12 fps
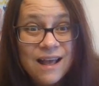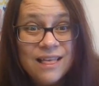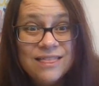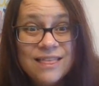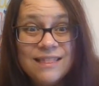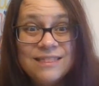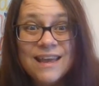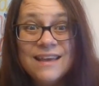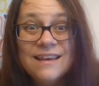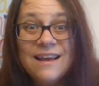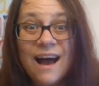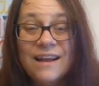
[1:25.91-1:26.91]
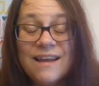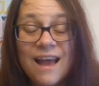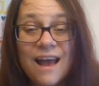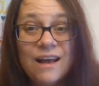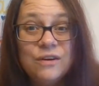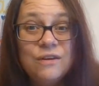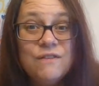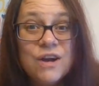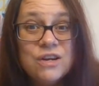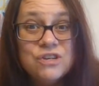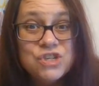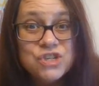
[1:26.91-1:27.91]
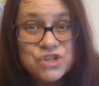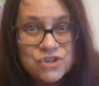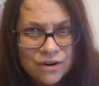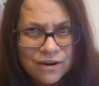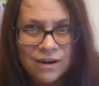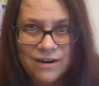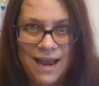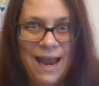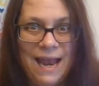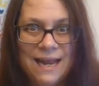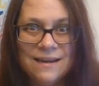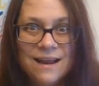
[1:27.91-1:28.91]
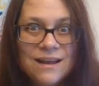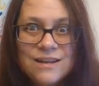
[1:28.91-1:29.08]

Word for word: that they got out of sugar cane.